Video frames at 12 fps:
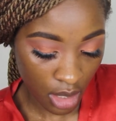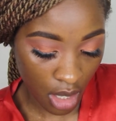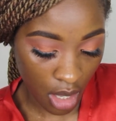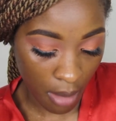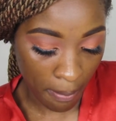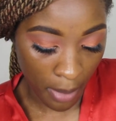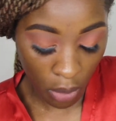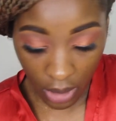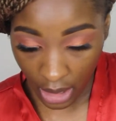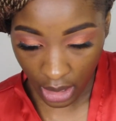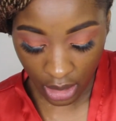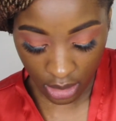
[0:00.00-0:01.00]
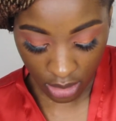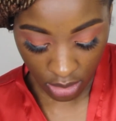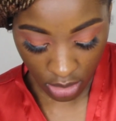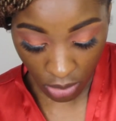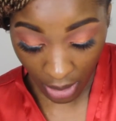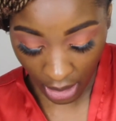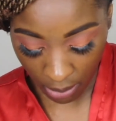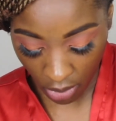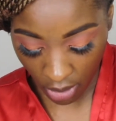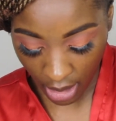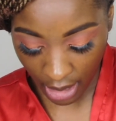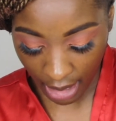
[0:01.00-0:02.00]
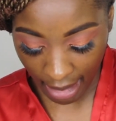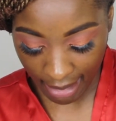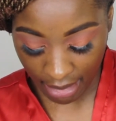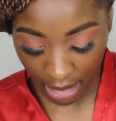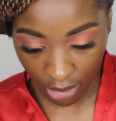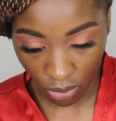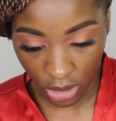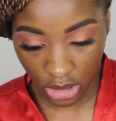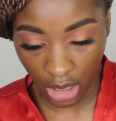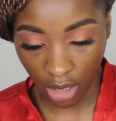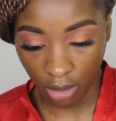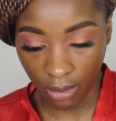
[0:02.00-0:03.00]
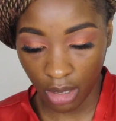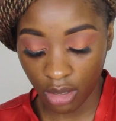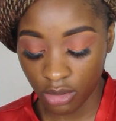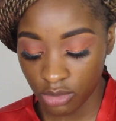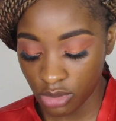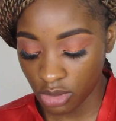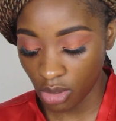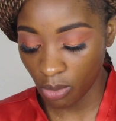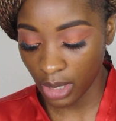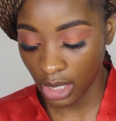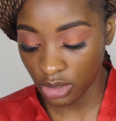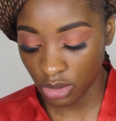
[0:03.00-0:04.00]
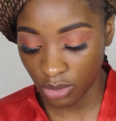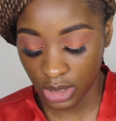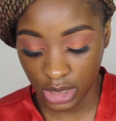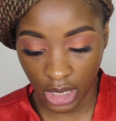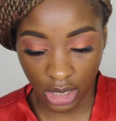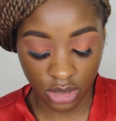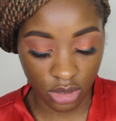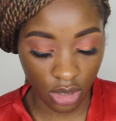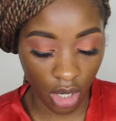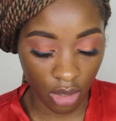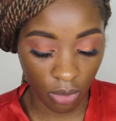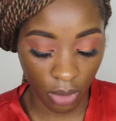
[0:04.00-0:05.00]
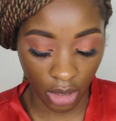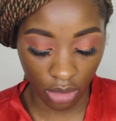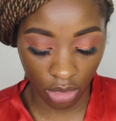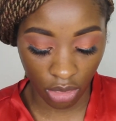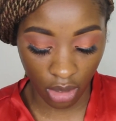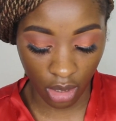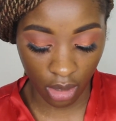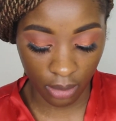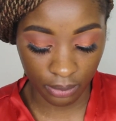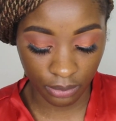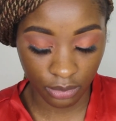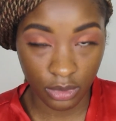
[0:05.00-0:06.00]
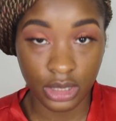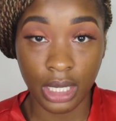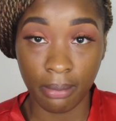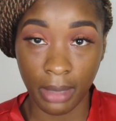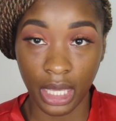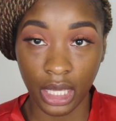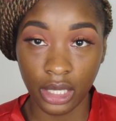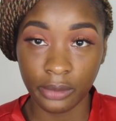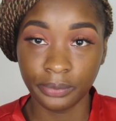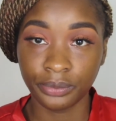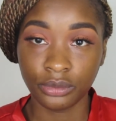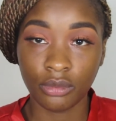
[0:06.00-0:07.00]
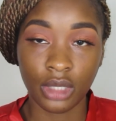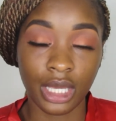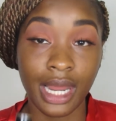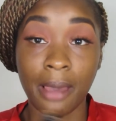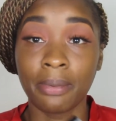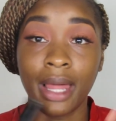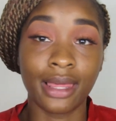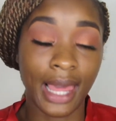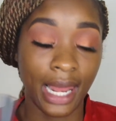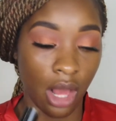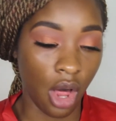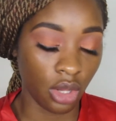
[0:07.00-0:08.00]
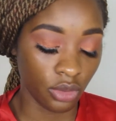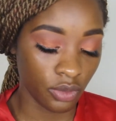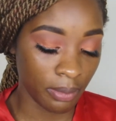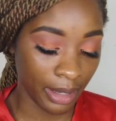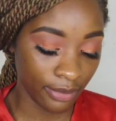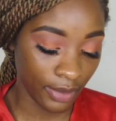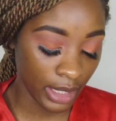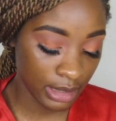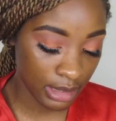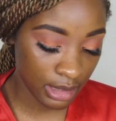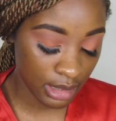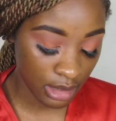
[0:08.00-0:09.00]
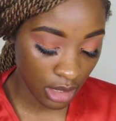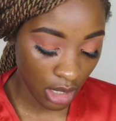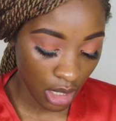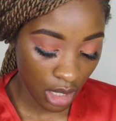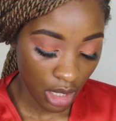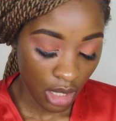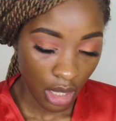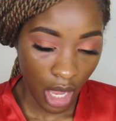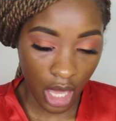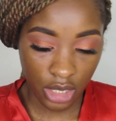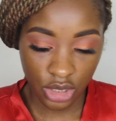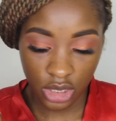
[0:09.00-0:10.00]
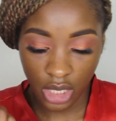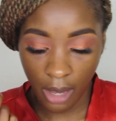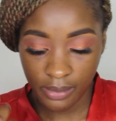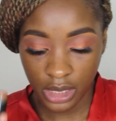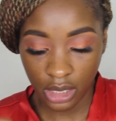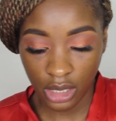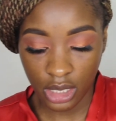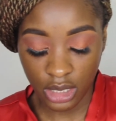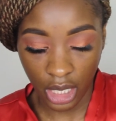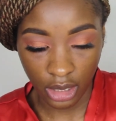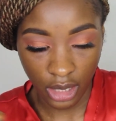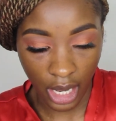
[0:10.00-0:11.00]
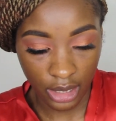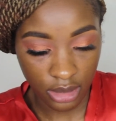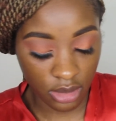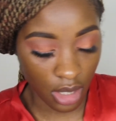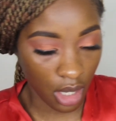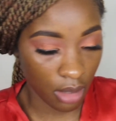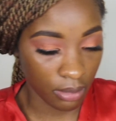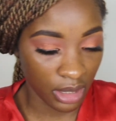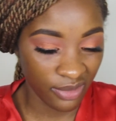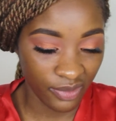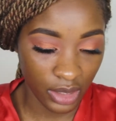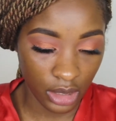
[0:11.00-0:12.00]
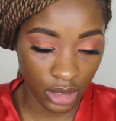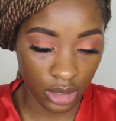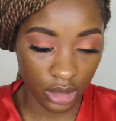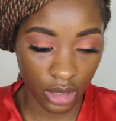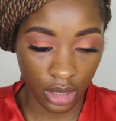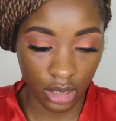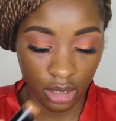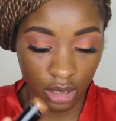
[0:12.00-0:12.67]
Mocha, Suede Mocha, and then Rich Caramel. So what I do is I start with Nutmeg, and I apply that all over my face. And it just comes in these like nice convenient like